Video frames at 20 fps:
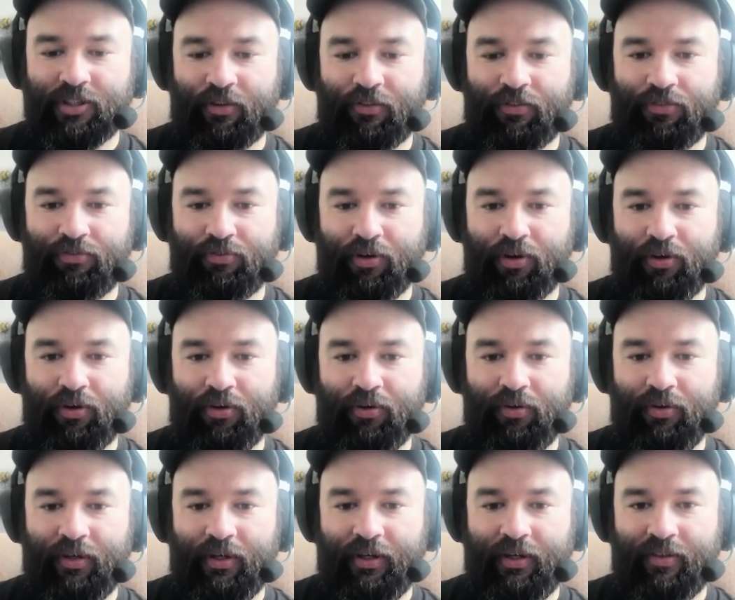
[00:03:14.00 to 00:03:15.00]
going to
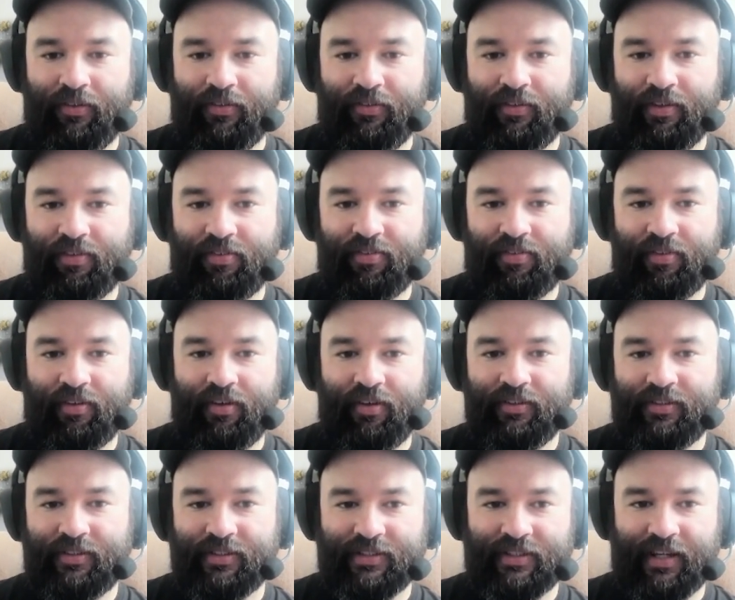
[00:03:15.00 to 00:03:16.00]
throw this
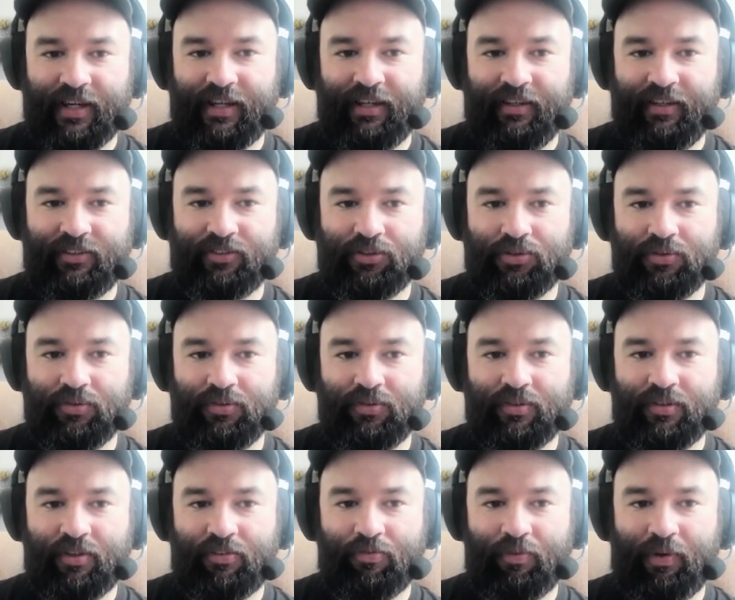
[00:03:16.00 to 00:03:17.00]
design into
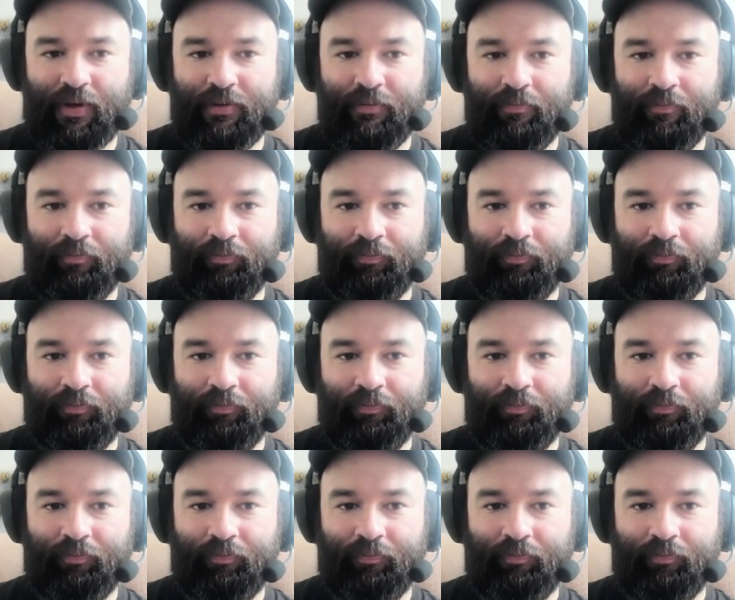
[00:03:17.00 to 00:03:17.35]
this one.